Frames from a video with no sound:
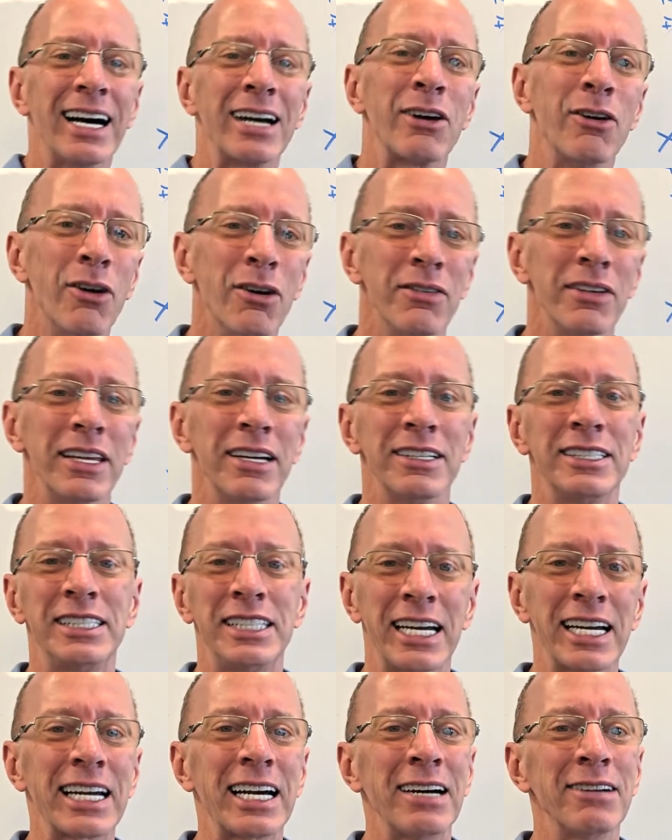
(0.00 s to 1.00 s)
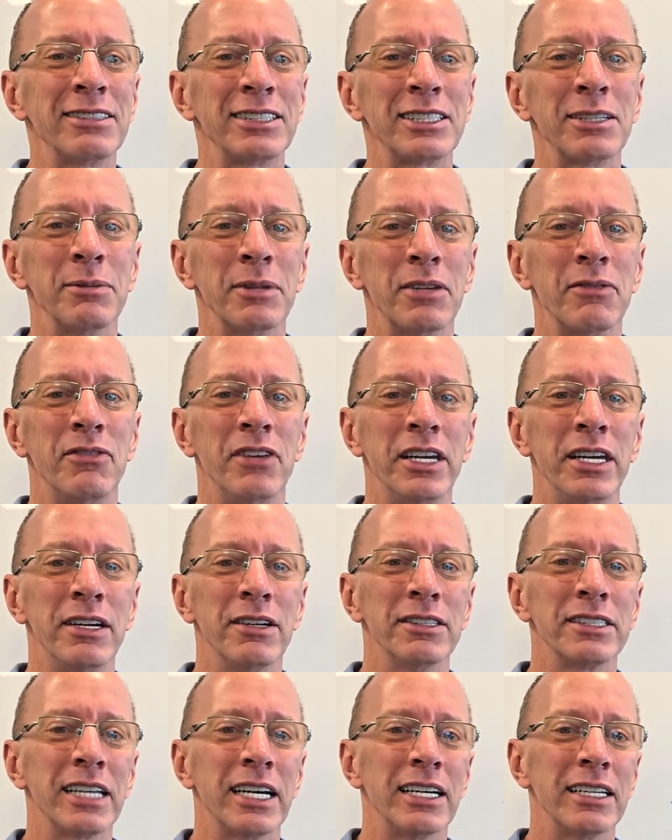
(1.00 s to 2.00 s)
Go over there, check out some of the
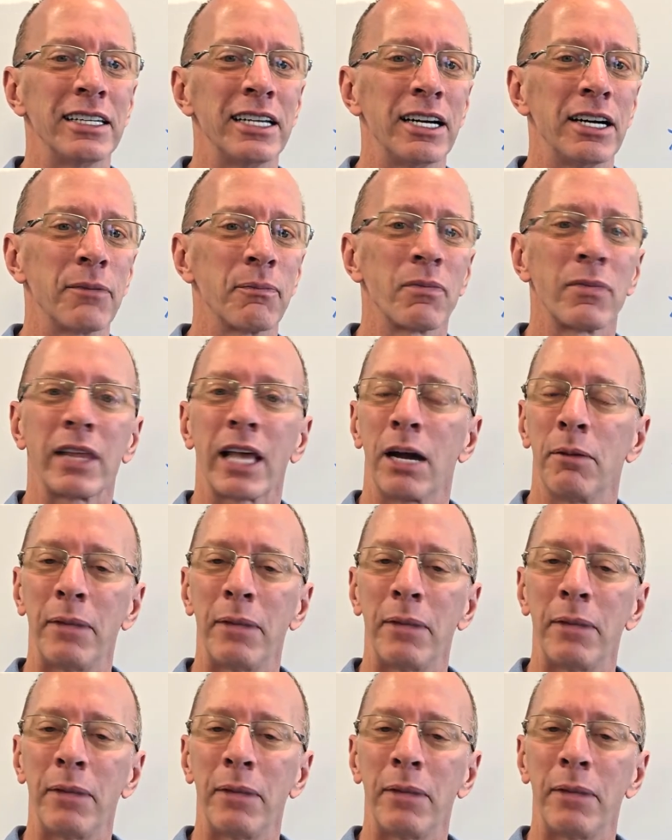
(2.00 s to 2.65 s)
videos on there.